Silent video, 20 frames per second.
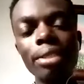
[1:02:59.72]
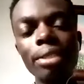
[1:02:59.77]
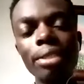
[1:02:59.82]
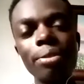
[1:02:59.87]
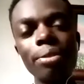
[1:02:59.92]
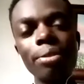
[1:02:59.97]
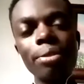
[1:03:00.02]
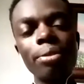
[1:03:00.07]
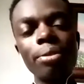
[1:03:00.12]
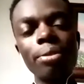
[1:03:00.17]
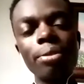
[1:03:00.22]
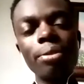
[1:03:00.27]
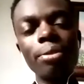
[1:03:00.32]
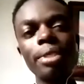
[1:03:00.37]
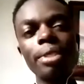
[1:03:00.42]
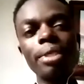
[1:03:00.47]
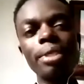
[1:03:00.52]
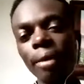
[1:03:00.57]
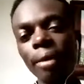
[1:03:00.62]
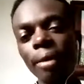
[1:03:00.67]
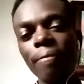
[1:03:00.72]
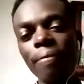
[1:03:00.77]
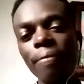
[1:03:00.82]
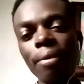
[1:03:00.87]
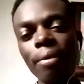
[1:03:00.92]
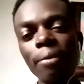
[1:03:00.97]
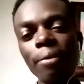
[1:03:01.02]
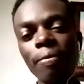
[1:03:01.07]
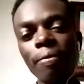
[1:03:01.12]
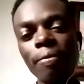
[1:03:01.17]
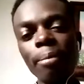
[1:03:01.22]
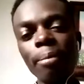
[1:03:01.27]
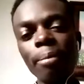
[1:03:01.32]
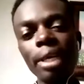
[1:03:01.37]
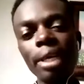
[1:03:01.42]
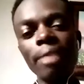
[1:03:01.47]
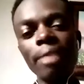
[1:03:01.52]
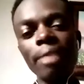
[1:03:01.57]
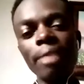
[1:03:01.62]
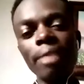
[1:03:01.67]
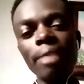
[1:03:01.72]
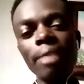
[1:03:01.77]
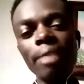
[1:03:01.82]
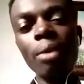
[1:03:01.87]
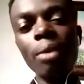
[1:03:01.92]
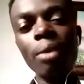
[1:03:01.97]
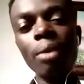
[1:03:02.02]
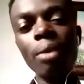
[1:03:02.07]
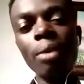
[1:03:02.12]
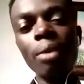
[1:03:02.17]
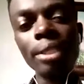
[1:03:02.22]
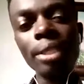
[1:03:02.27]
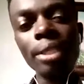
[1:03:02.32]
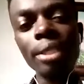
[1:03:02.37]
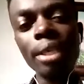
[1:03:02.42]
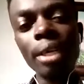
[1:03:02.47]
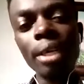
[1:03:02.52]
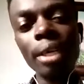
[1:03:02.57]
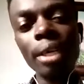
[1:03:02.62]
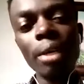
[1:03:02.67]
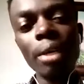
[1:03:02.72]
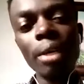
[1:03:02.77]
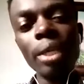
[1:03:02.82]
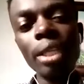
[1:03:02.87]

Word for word: business for both formal and informal workers, when